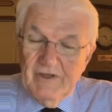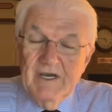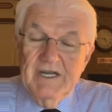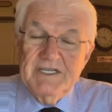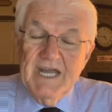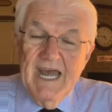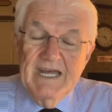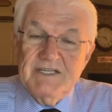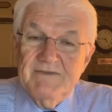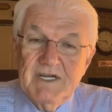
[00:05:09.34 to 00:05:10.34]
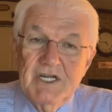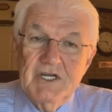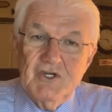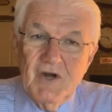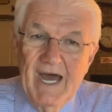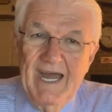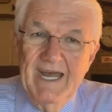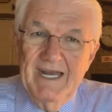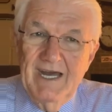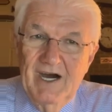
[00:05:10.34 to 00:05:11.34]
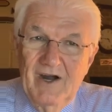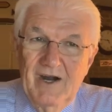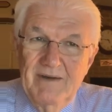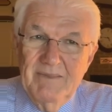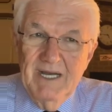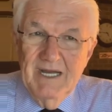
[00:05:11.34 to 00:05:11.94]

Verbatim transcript: such as of a contrite heart.